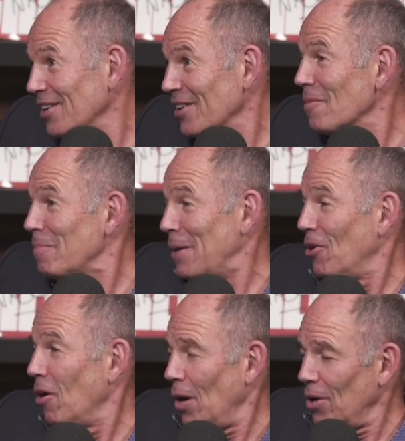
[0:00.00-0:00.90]
Oh. People
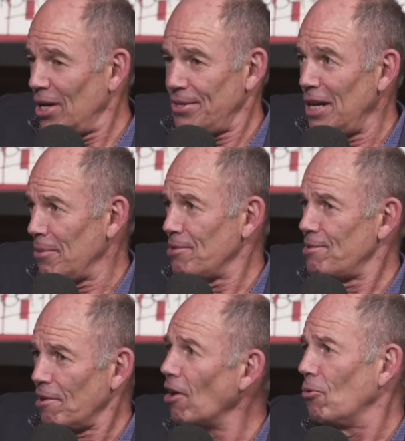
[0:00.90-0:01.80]
go, I want to set up a
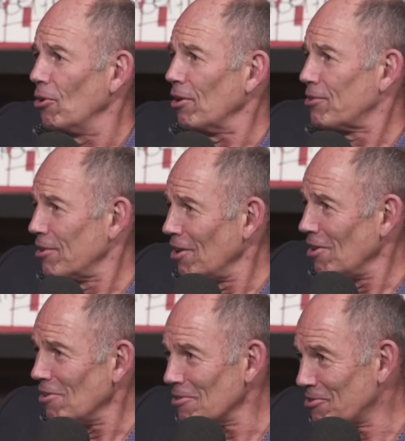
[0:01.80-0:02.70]
skunk works and
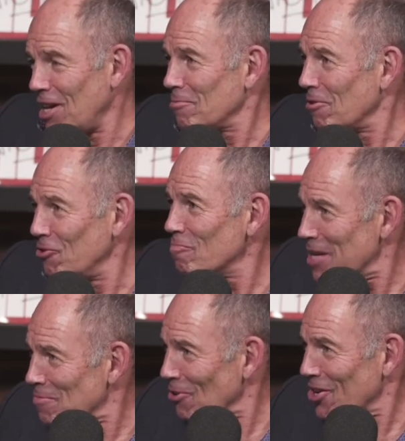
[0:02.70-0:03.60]
I'll set up a few
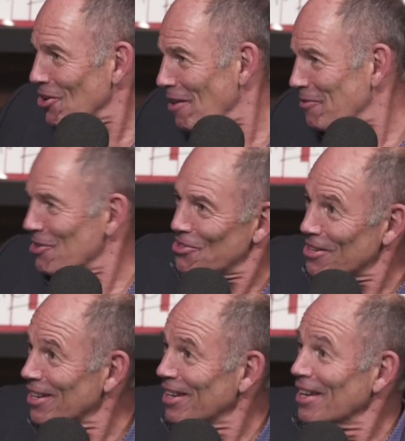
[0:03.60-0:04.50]
people in an office.
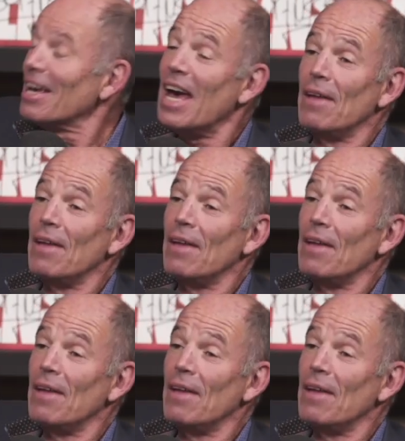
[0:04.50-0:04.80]
And, yeah.